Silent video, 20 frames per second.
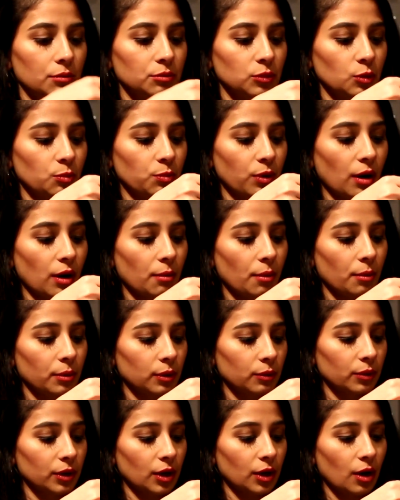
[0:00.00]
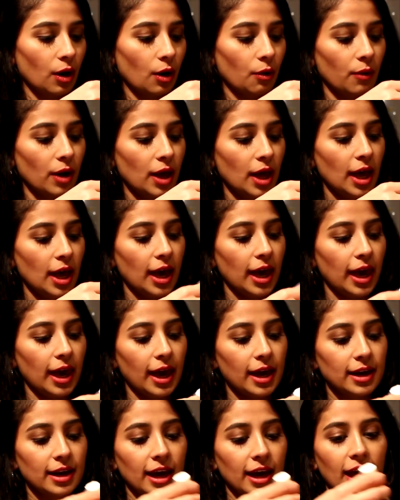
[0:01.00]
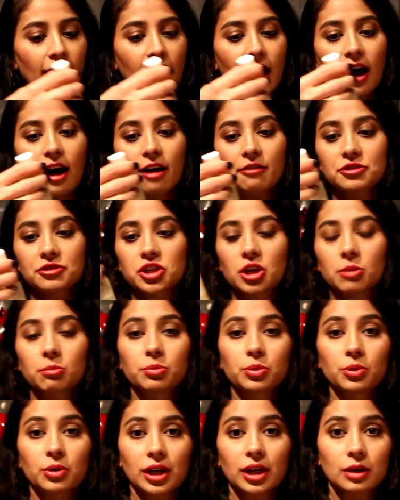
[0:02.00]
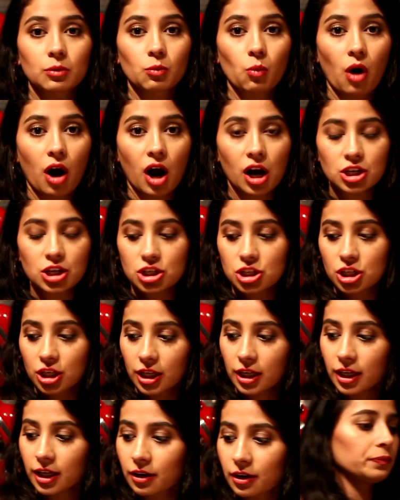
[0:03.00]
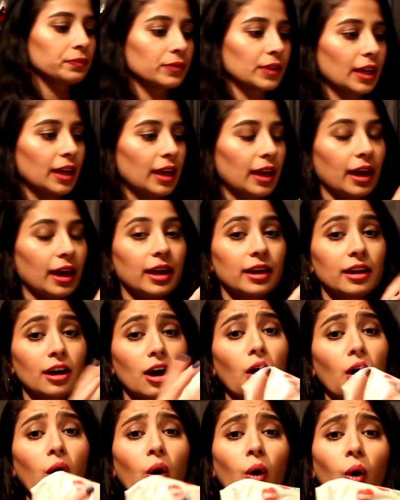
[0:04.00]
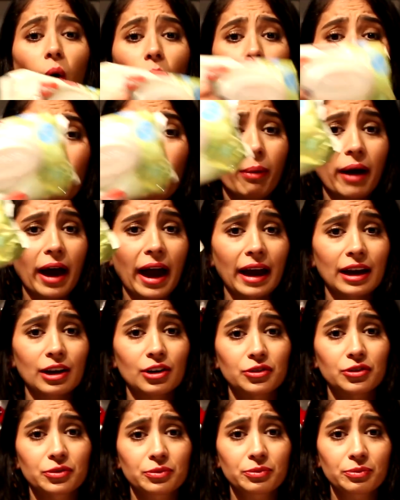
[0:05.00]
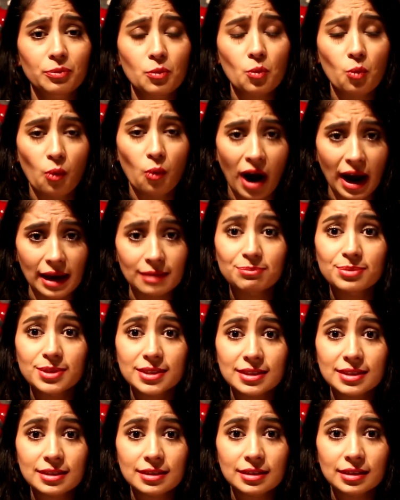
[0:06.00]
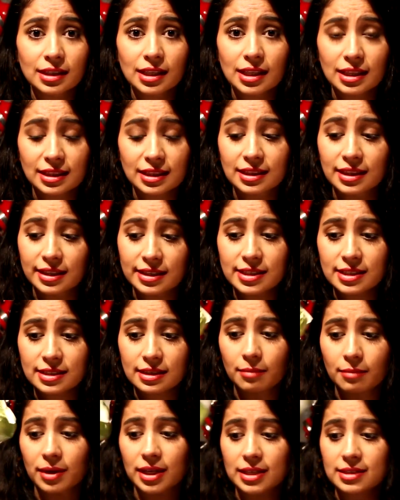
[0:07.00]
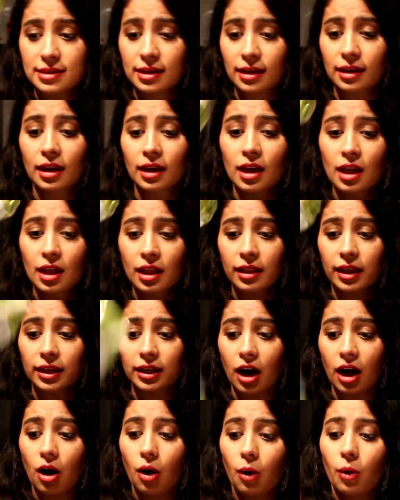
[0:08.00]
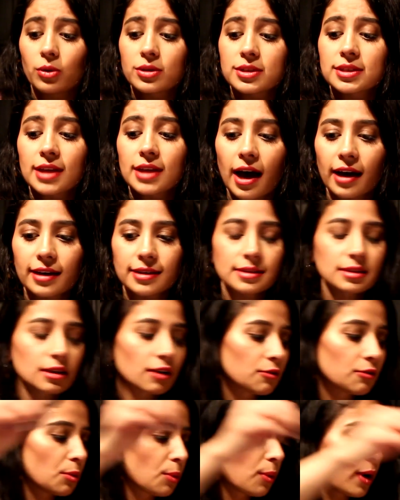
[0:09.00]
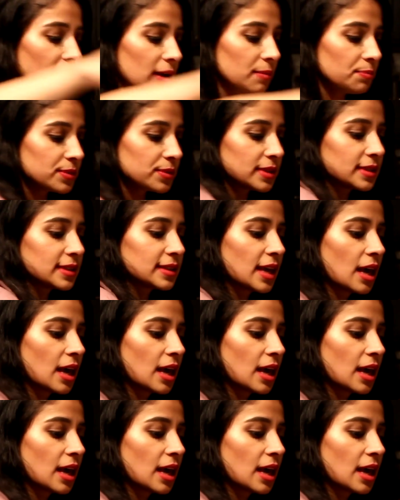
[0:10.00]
you probably want to know. And I have shampoo and wash here, and a whole bag of wipes. This is amazing, like a whole size of wipes.